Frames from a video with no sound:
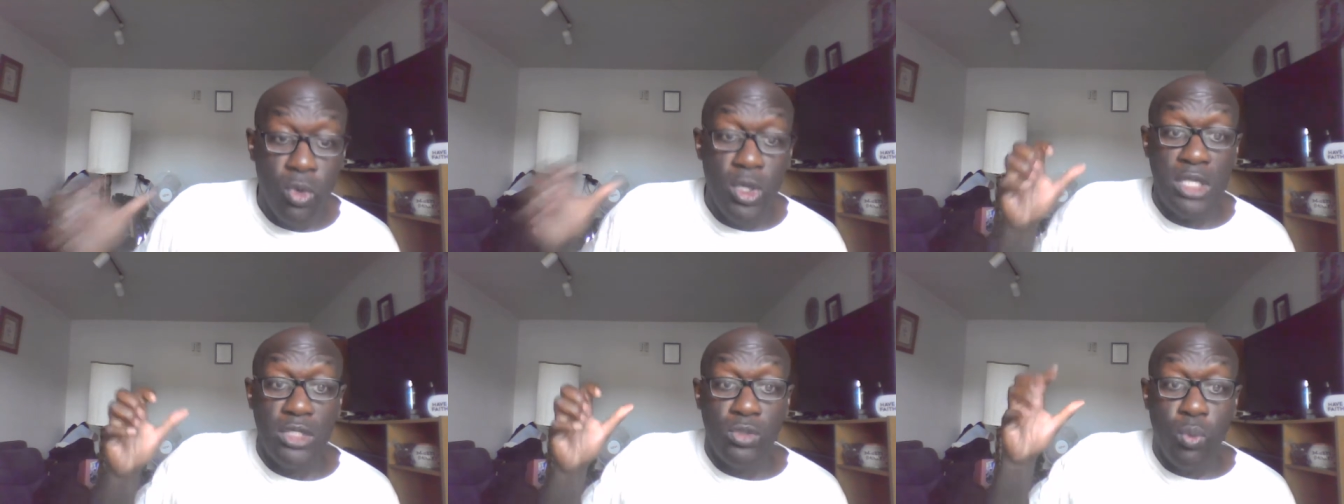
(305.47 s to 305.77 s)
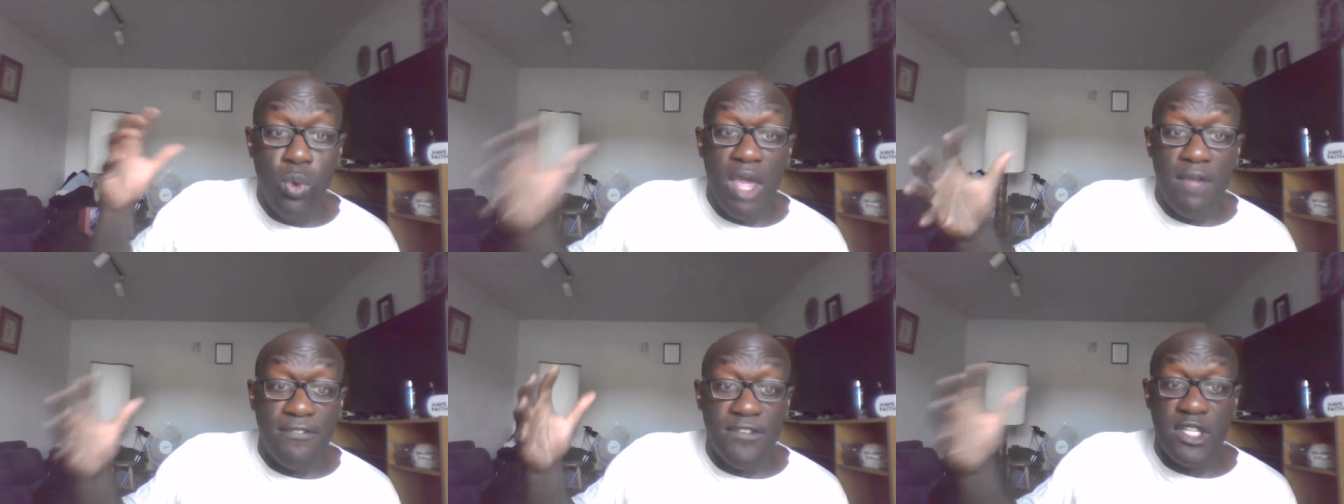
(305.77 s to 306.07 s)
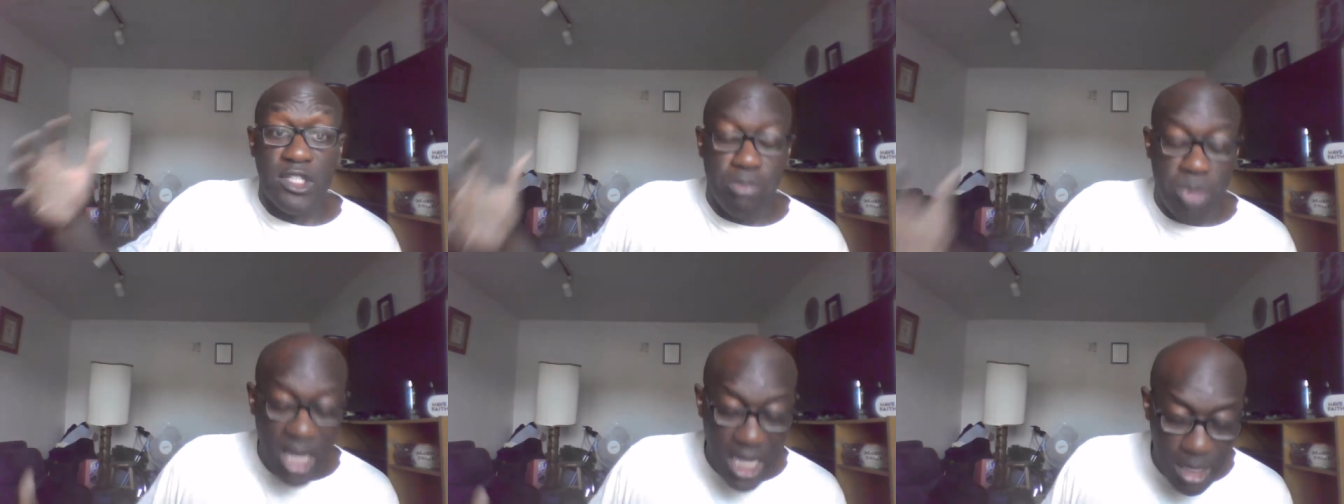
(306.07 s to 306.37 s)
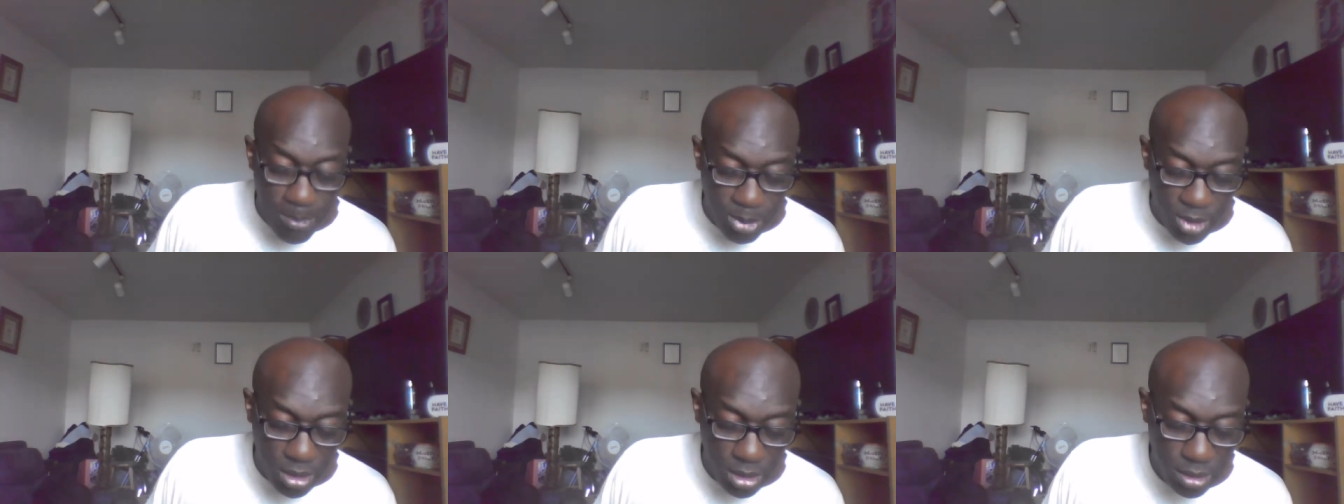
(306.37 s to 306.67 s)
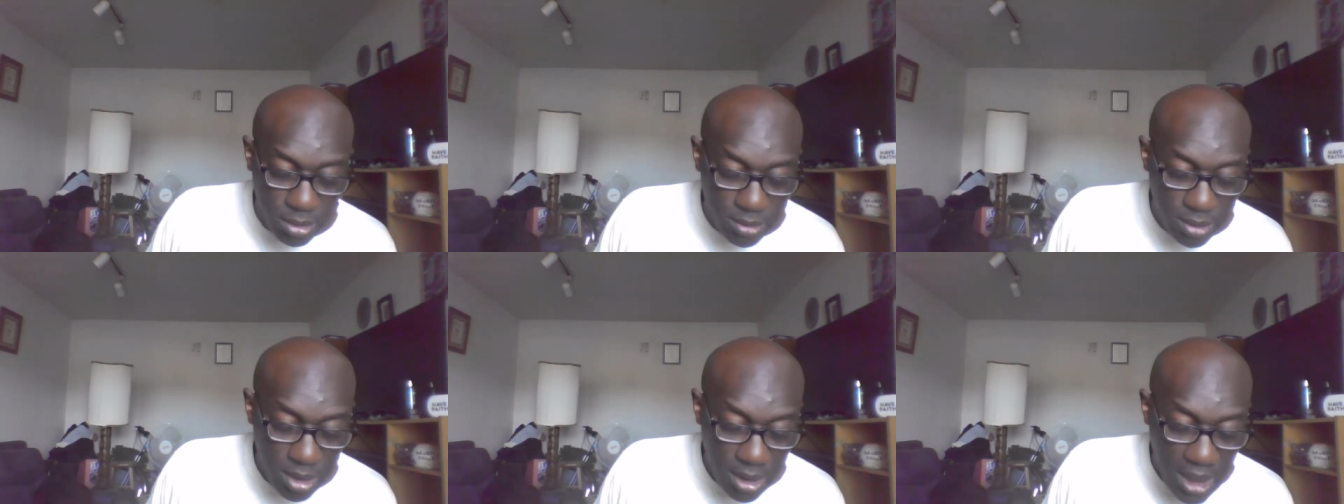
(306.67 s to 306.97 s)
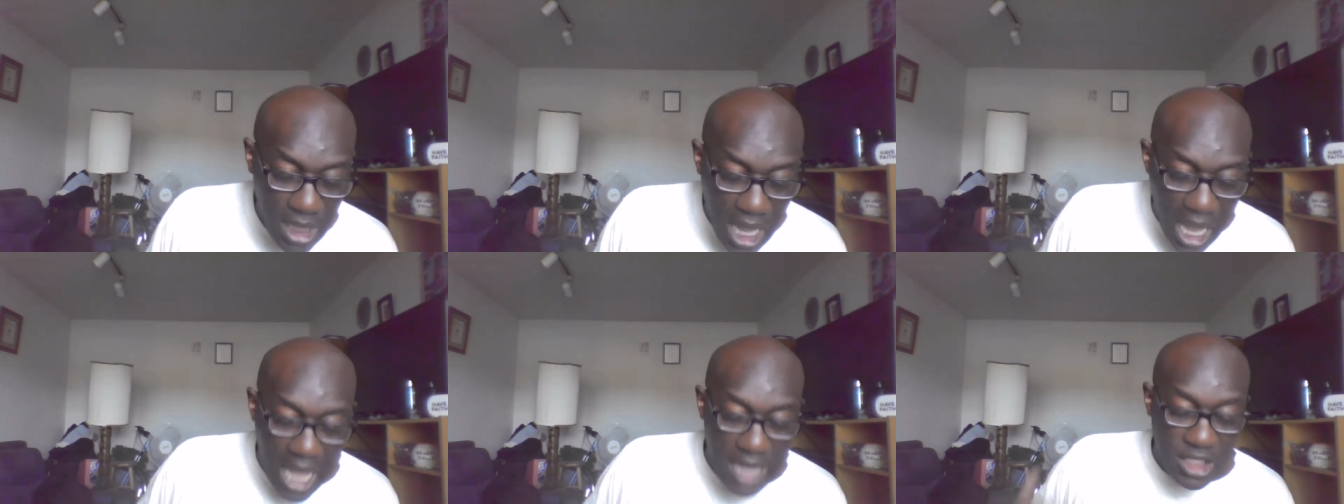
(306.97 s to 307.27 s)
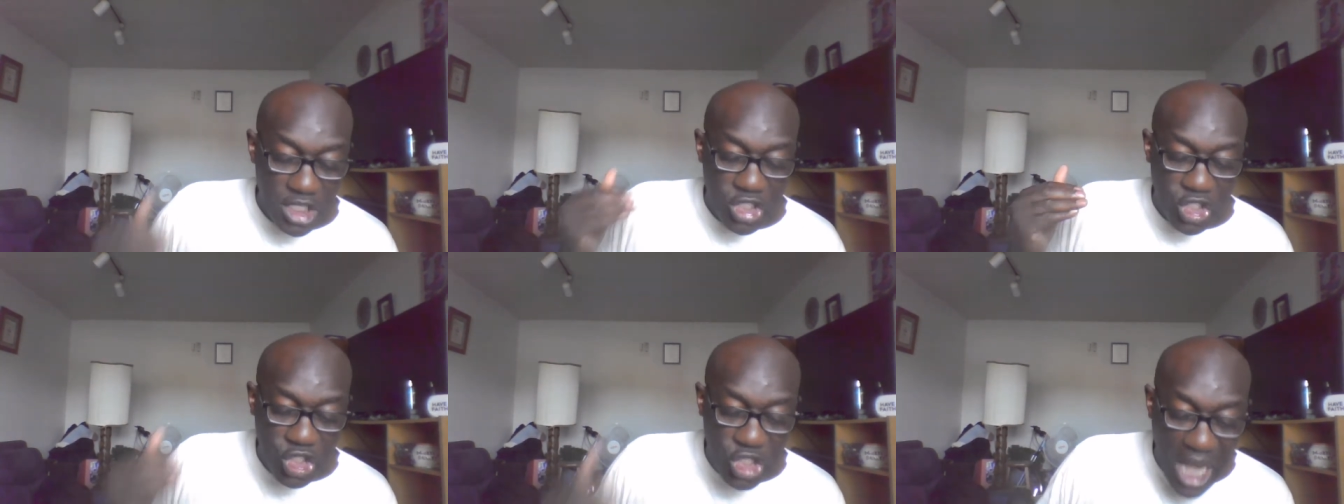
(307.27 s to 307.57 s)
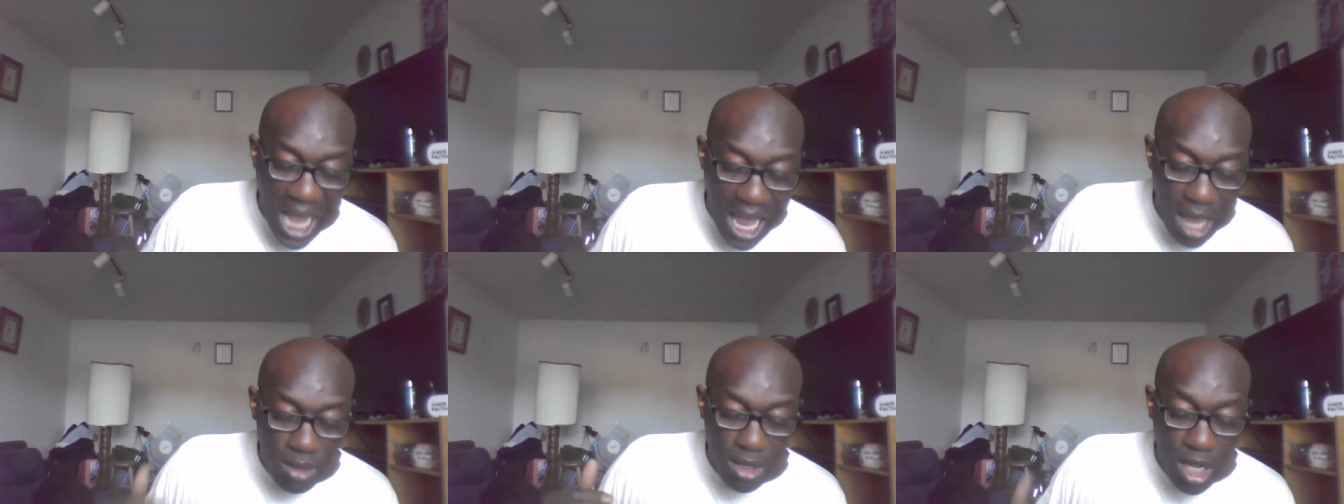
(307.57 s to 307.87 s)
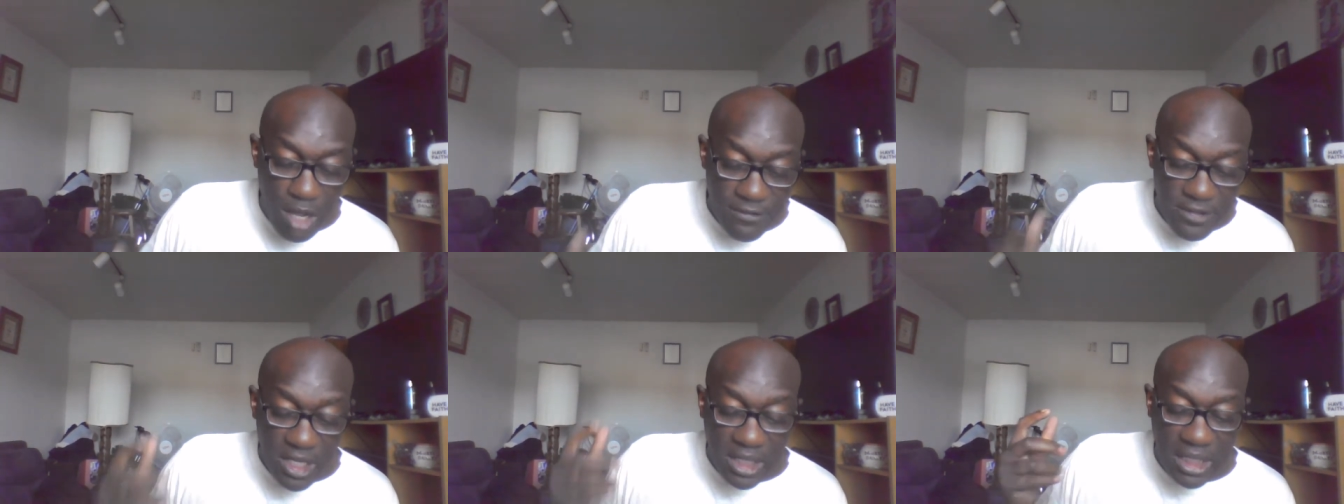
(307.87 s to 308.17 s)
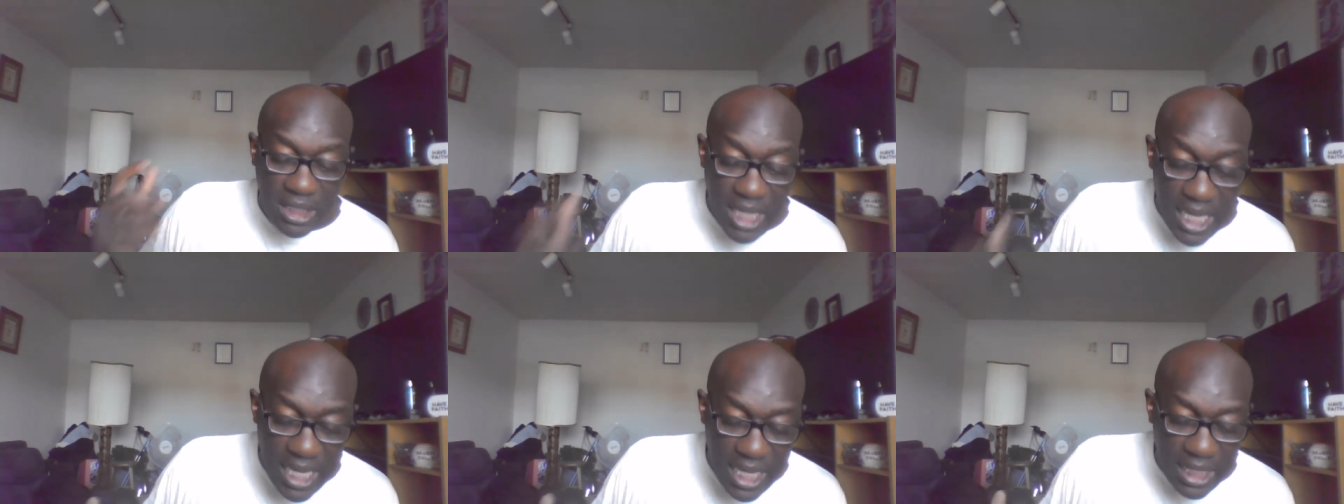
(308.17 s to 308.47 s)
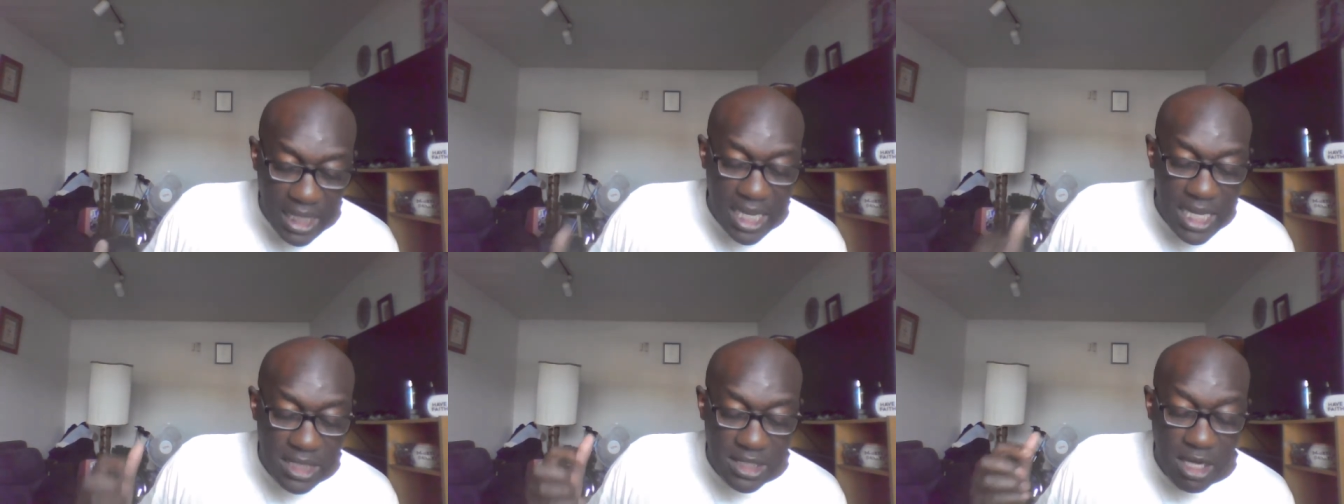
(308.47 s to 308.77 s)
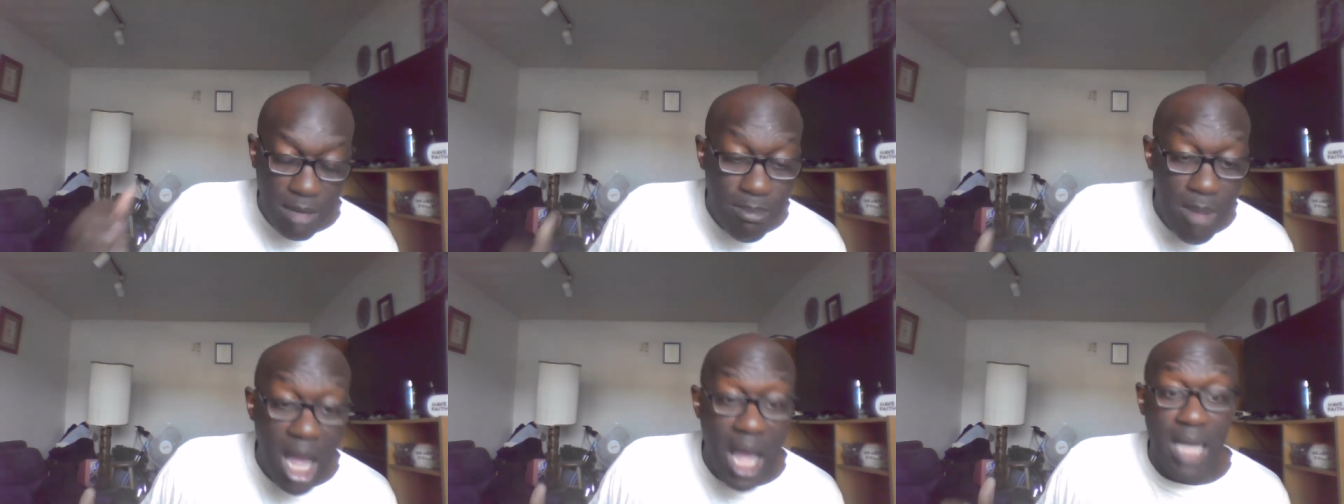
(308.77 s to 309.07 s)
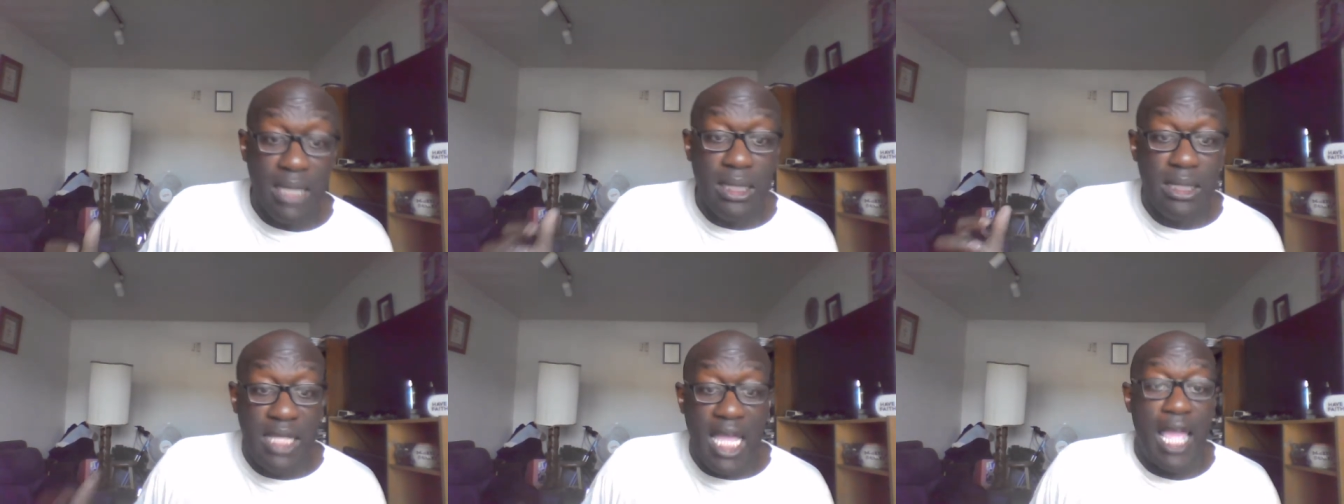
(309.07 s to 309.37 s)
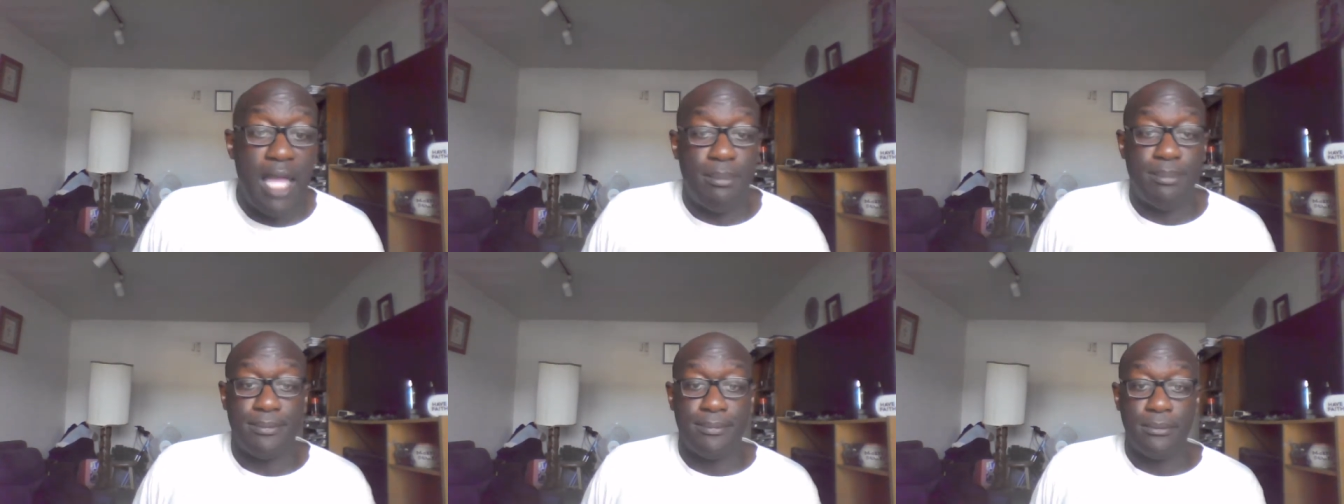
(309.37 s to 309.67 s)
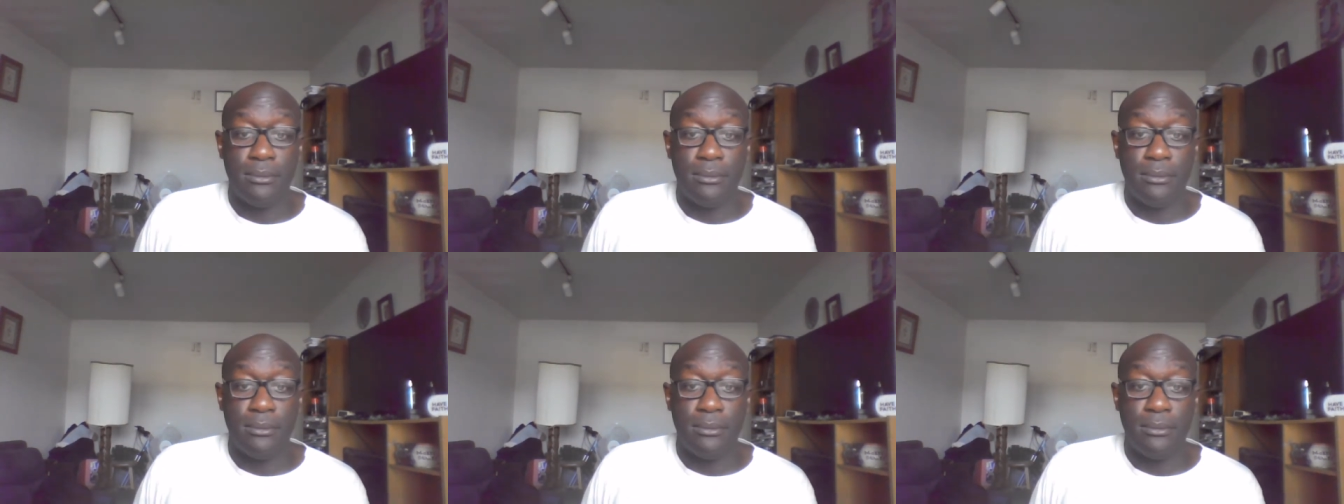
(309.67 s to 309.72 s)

was with his people, and the shout of a king is among them.